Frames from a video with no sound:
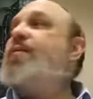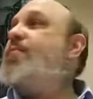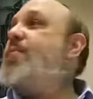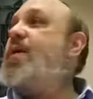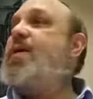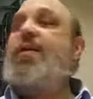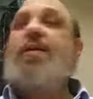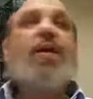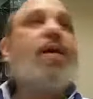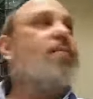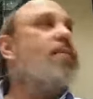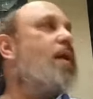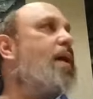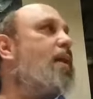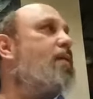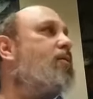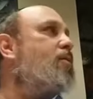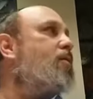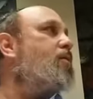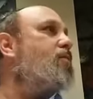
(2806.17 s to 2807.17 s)
By the time he
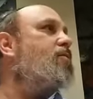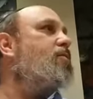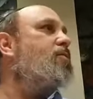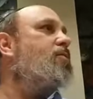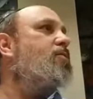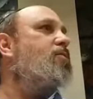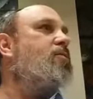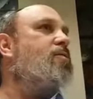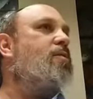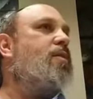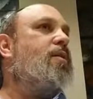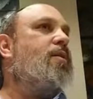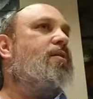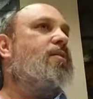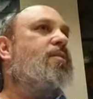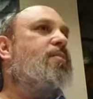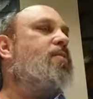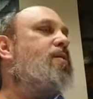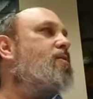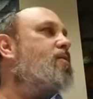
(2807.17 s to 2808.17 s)
got to the good news,
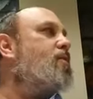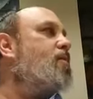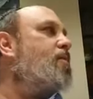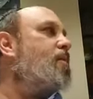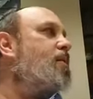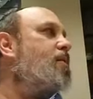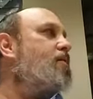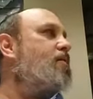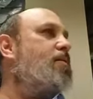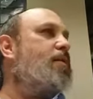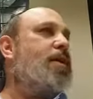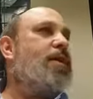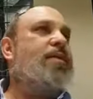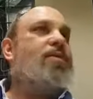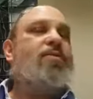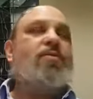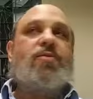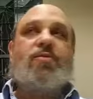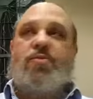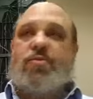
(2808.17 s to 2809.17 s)
there was nobody to tell
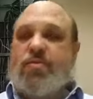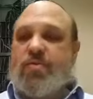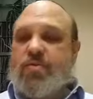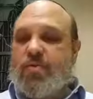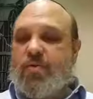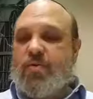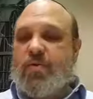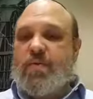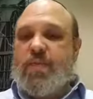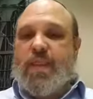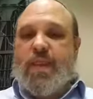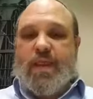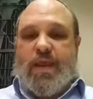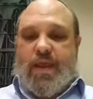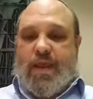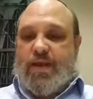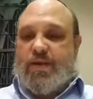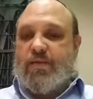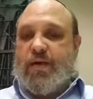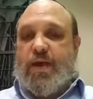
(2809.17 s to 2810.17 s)
the good news to.
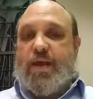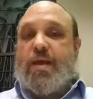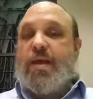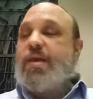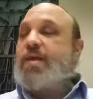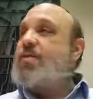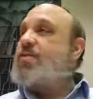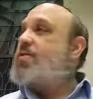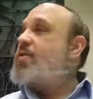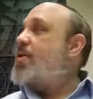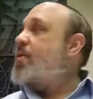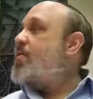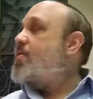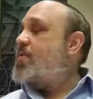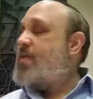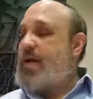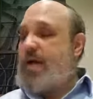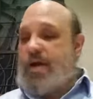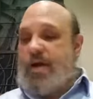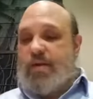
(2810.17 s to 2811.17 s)
Anyway,
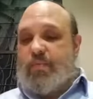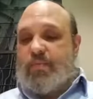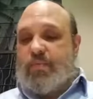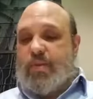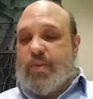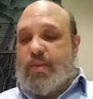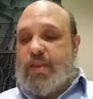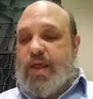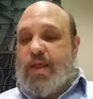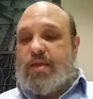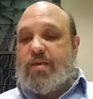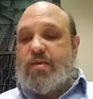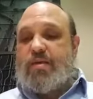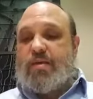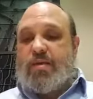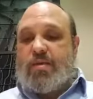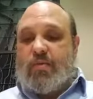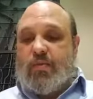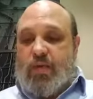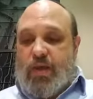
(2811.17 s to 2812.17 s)
so um,
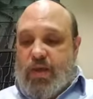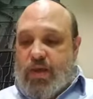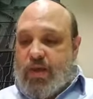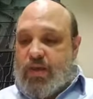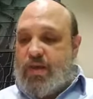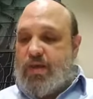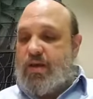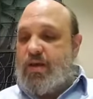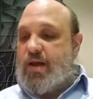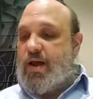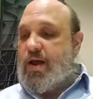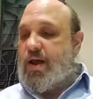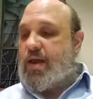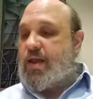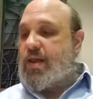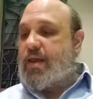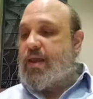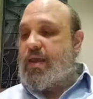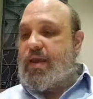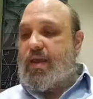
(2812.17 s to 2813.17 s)
next week
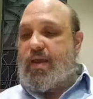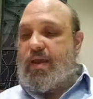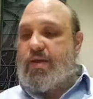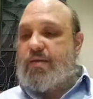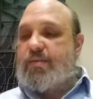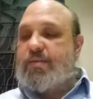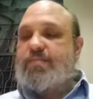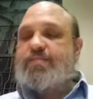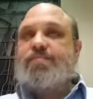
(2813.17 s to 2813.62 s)
I. Uh,